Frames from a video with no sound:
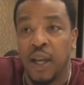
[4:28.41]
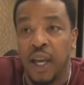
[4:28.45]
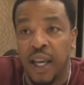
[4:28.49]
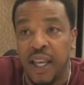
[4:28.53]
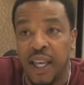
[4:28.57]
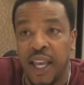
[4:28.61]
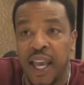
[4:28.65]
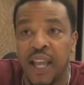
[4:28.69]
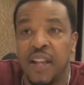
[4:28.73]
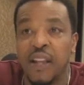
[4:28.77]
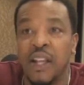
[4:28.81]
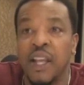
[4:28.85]

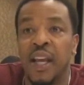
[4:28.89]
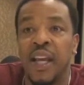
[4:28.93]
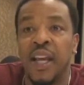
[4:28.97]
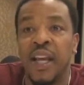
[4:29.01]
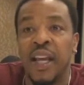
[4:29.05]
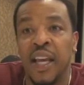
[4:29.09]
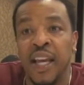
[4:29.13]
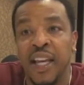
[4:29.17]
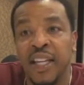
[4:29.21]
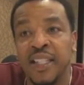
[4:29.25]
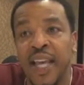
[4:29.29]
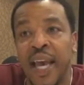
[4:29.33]
Again,
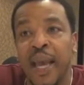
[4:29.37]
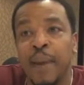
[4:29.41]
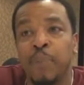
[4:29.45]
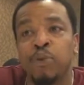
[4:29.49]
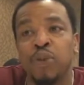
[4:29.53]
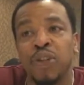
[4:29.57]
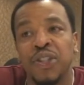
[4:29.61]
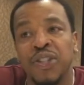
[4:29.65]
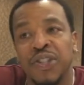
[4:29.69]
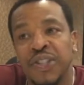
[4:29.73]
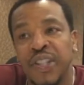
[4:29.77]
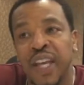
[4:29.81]
he's
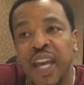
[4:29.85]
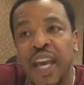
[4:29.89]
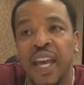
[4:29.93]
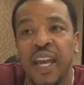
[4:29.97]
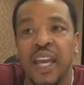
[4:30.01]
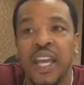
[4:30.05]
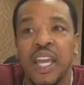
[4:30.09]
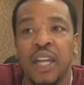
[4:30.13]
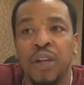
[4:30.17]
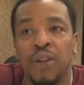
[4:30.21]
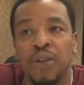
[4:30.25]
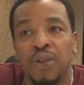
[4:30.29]
able to
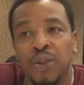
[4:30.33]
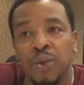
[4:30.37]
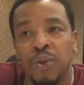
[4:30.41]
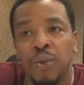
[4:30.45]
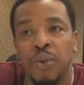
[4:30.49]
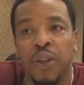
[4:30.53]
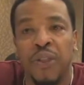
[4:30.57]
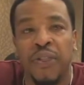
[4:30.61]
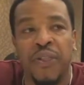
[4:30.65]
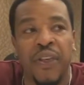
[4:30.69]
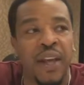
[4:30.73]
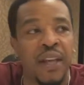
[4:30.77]
say and
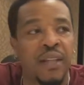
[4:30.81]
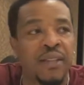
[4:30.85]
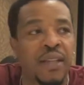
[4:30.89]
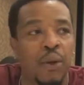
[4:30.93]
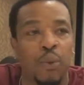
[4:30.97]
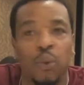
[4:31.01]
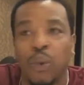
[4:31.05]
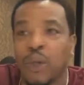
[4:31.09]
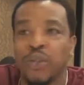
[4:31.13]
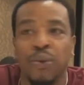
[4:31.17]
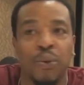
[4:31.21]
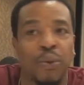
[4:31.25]
do the things
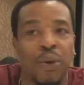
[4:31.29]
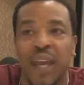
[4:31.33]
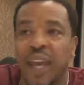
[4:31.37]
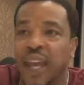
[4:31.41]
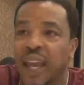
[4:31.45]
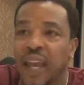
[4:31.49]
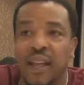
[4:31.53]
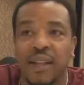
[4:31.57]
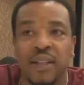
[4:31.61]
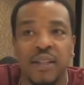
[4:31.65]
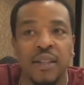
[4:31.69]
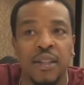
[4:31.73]
that Russell
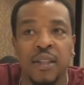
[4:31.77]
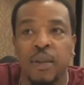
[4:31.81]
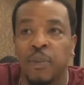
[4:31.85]
can't,